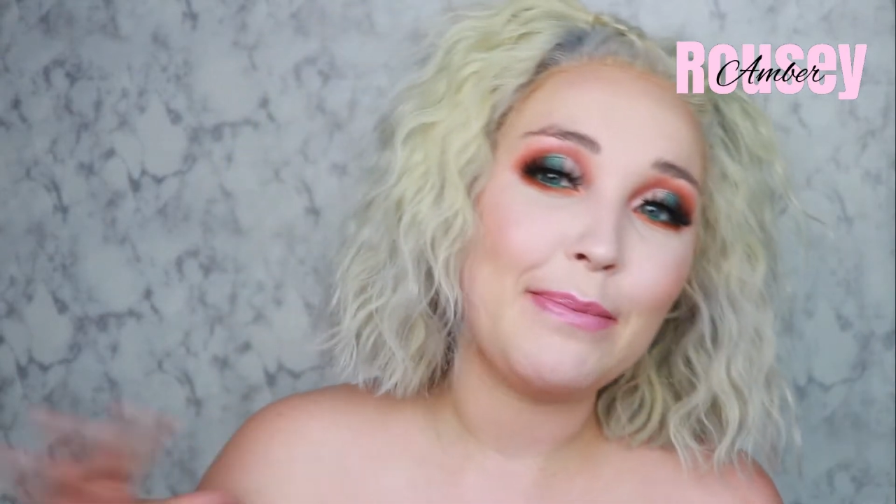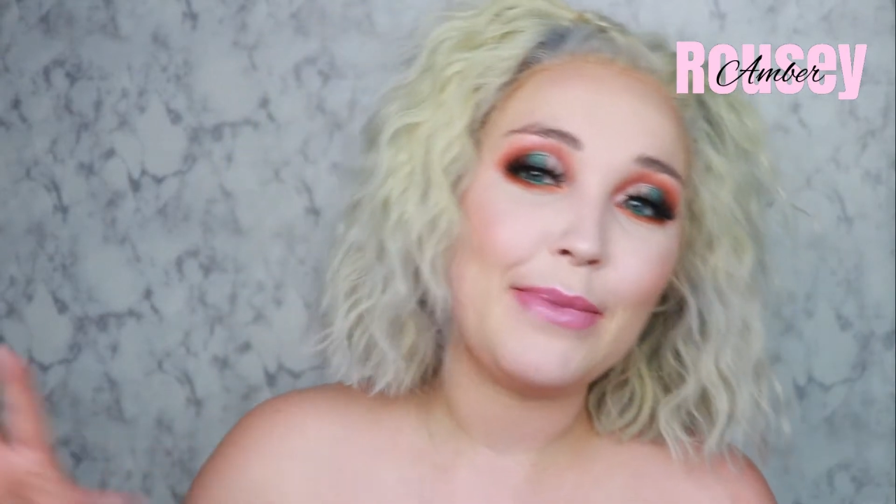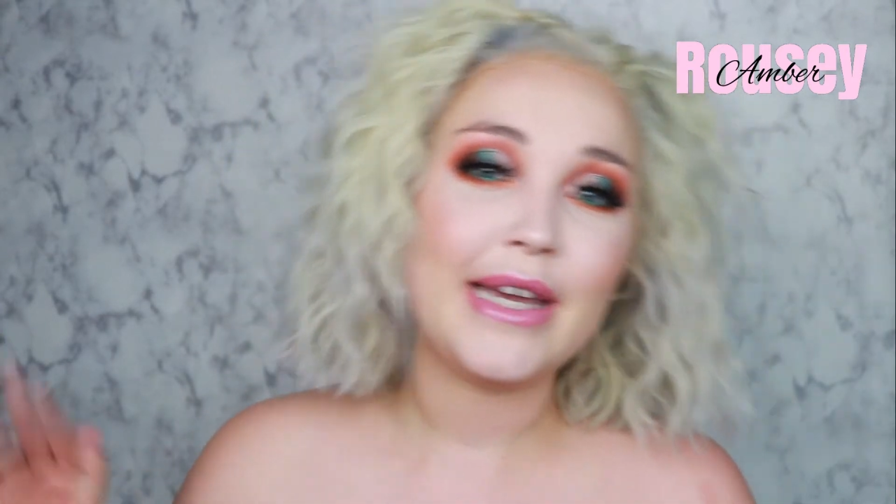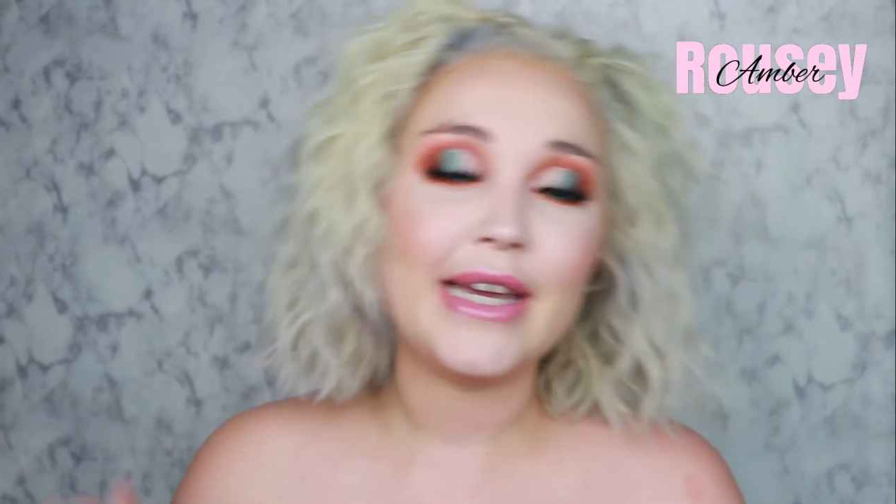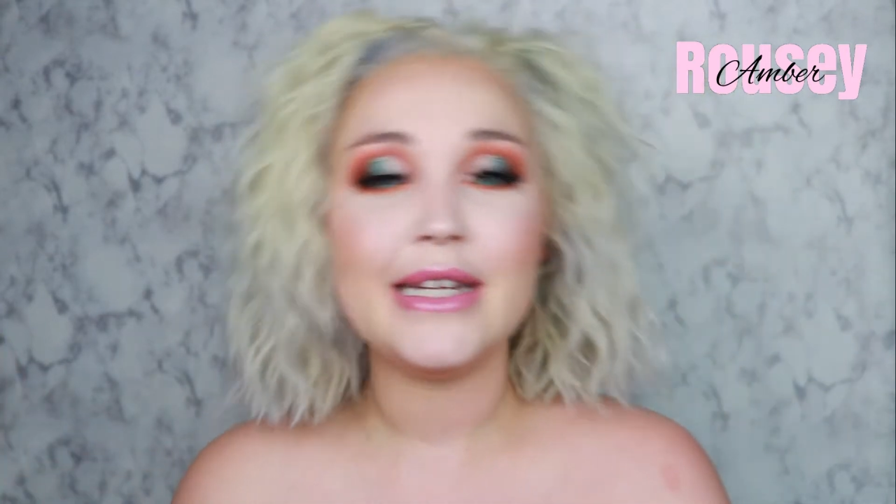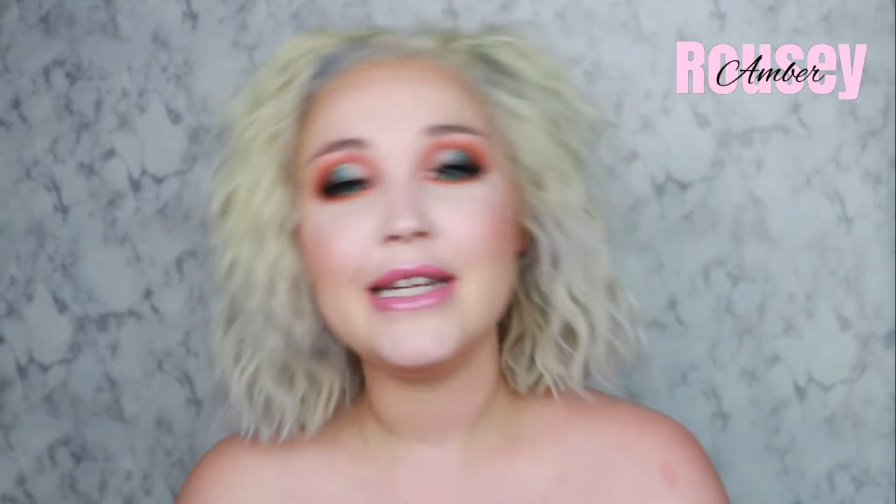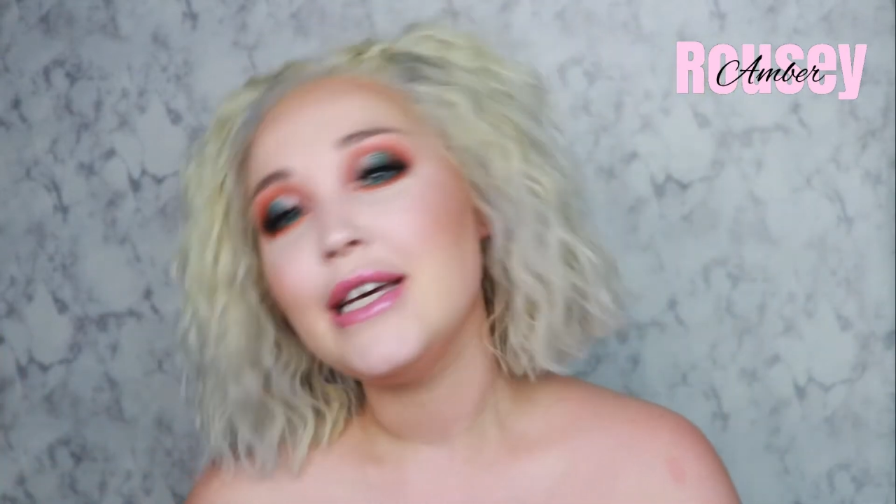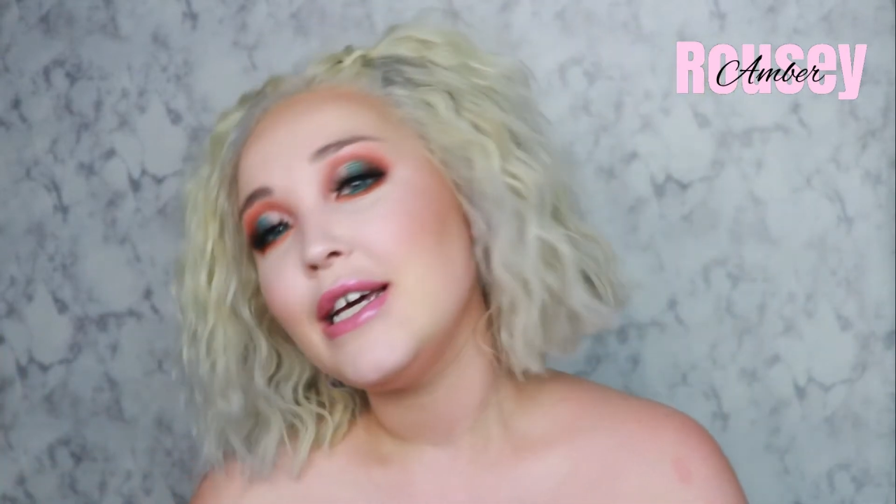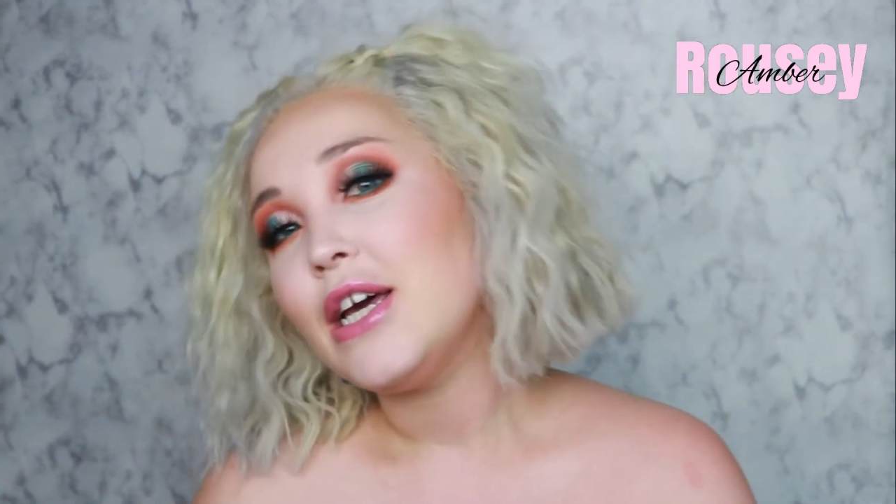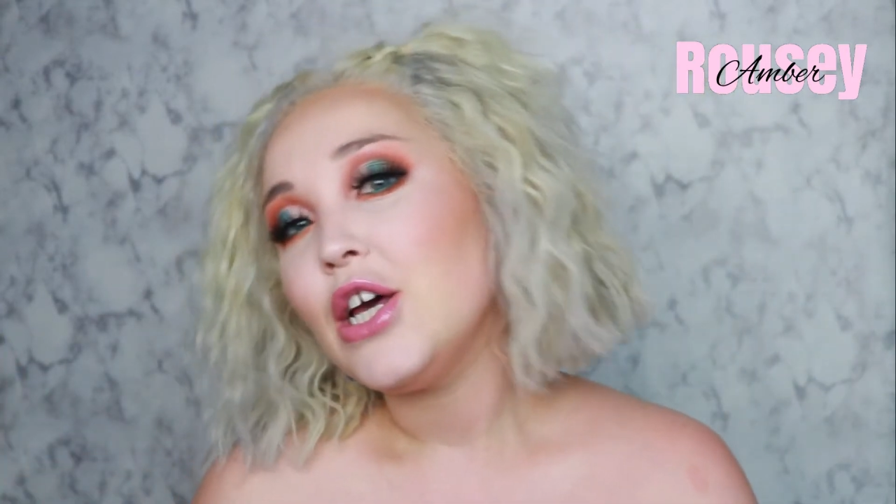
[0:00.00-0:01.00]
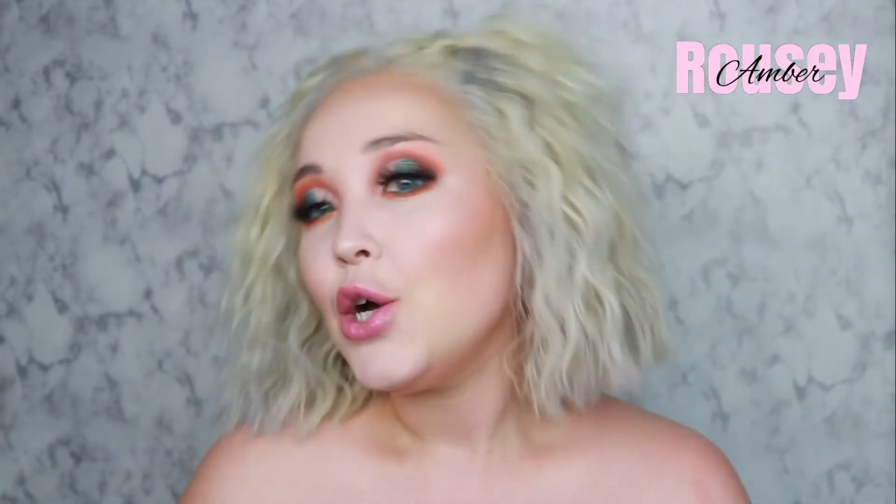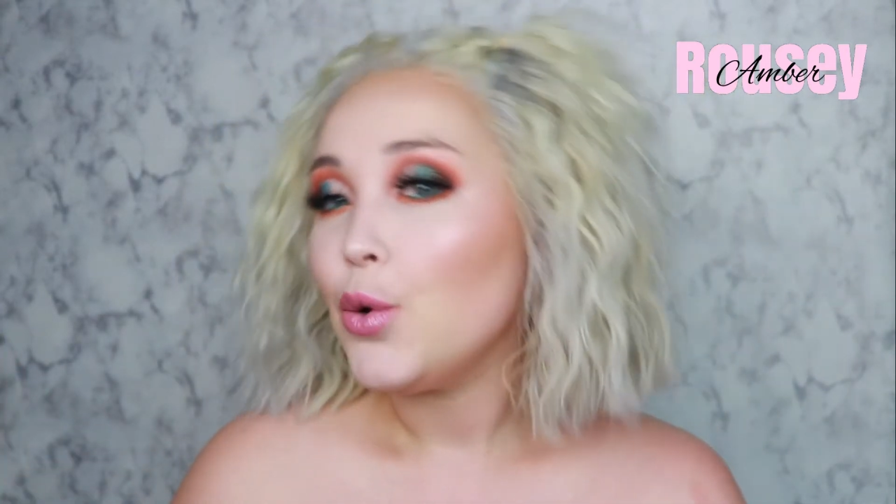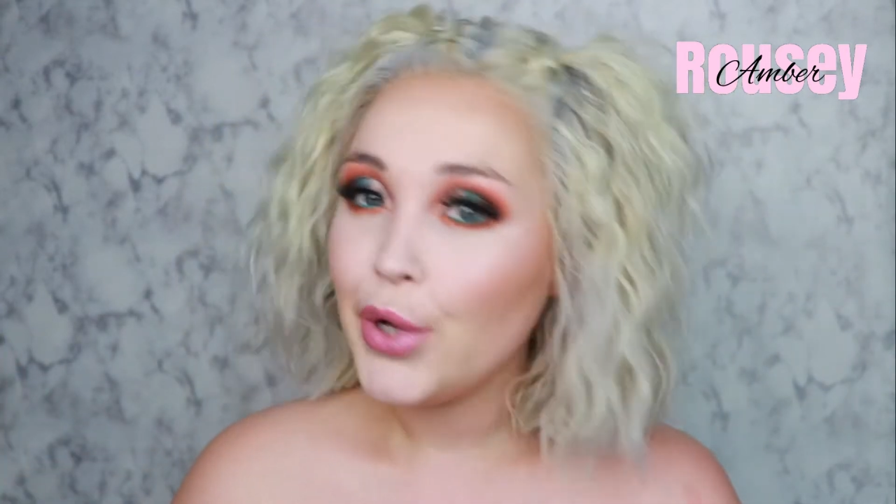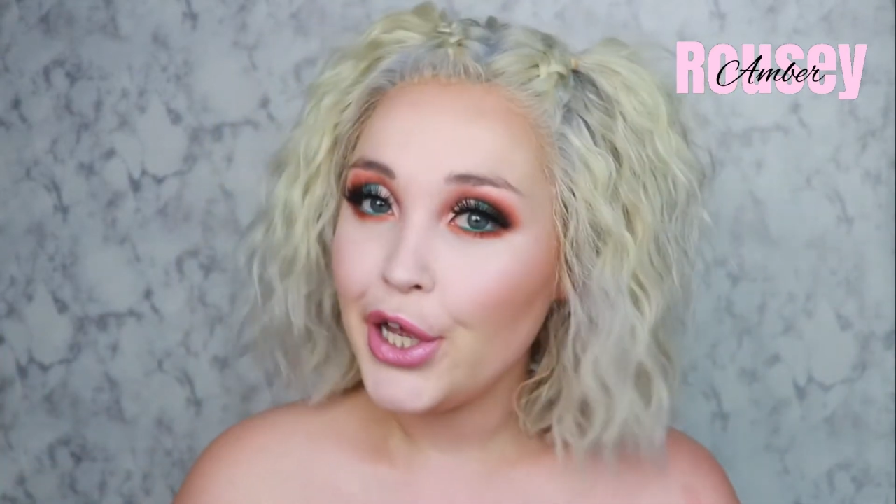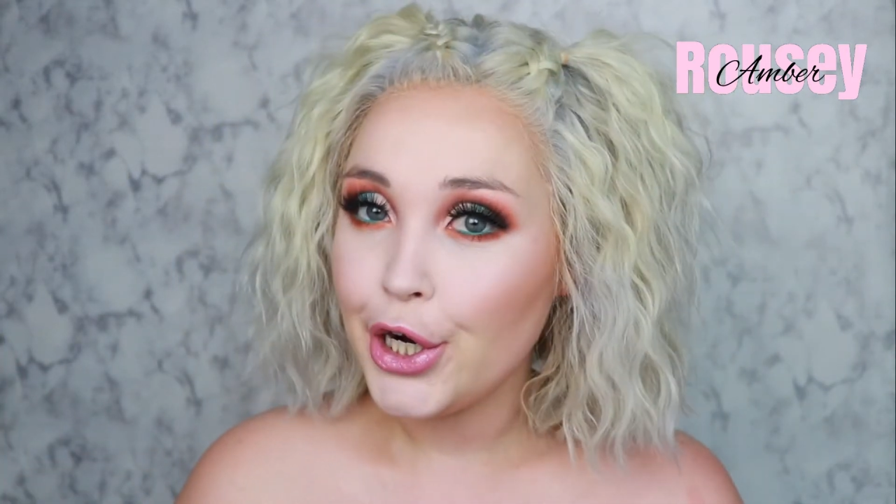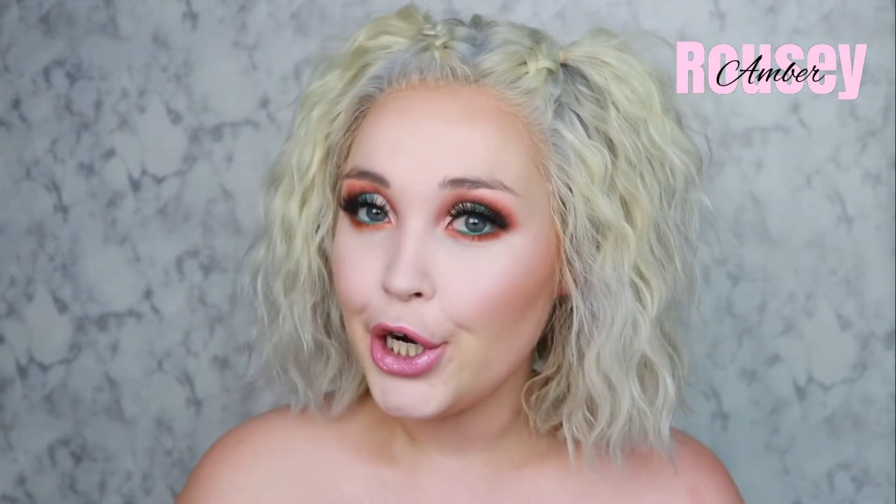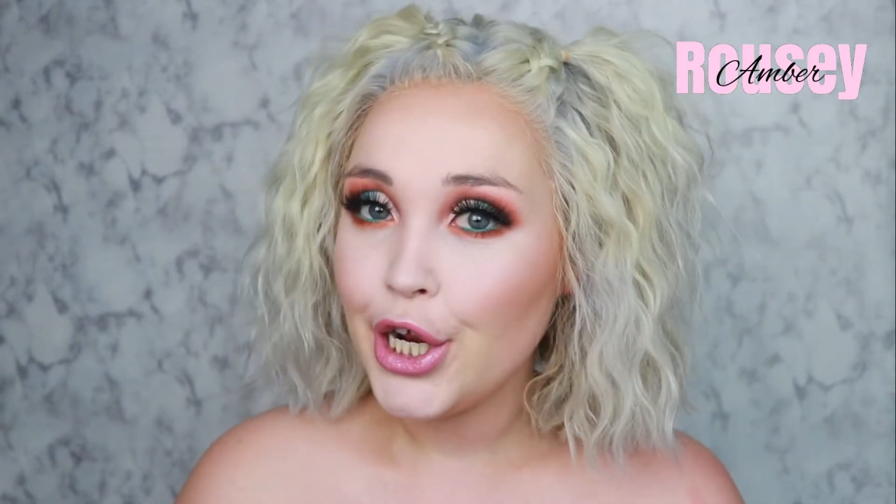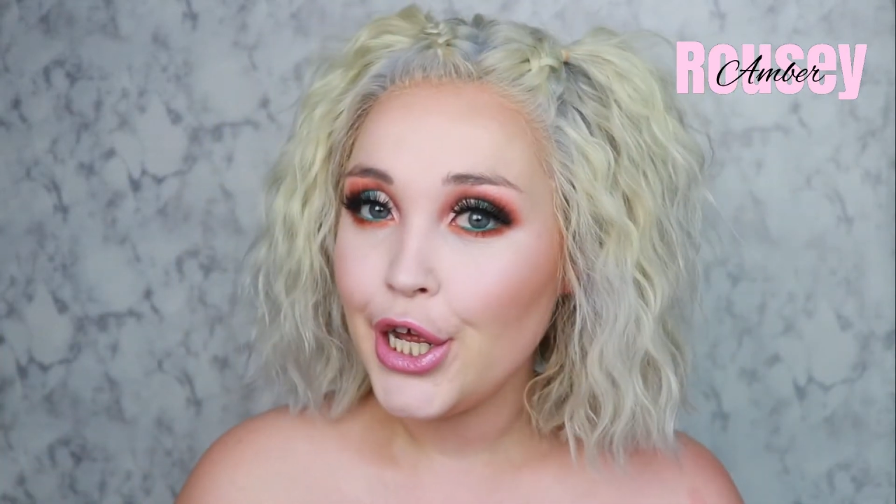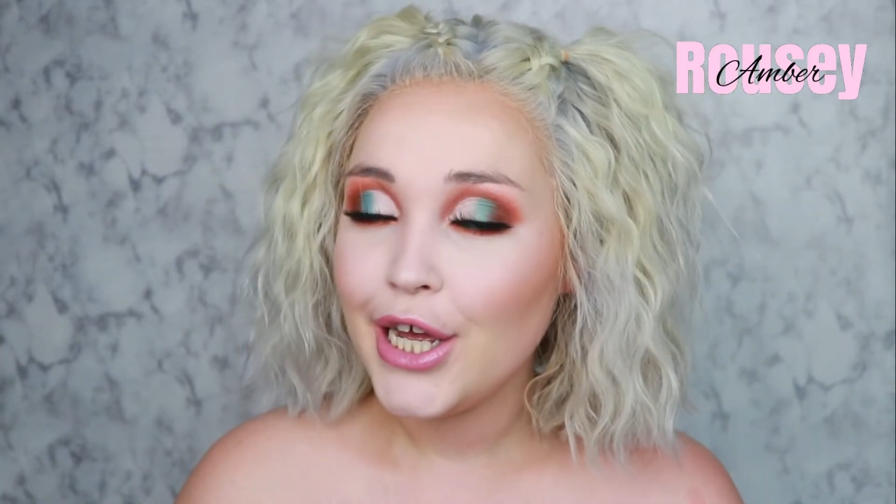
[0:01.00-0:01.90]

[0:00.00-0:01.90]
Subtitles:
being weird.